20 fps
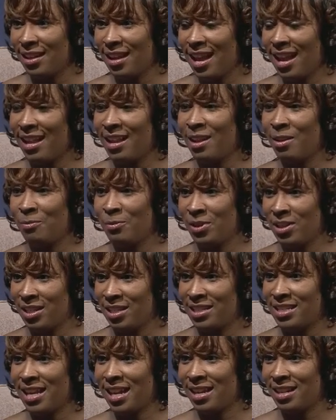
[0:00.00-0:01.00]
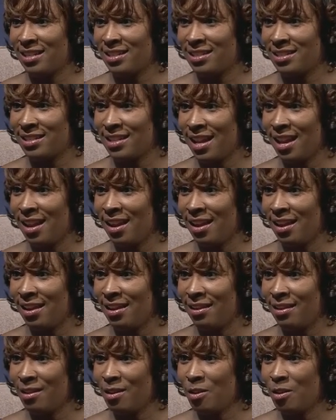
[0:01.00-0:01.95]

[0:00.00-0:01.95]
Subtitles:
and I'm going to take a stand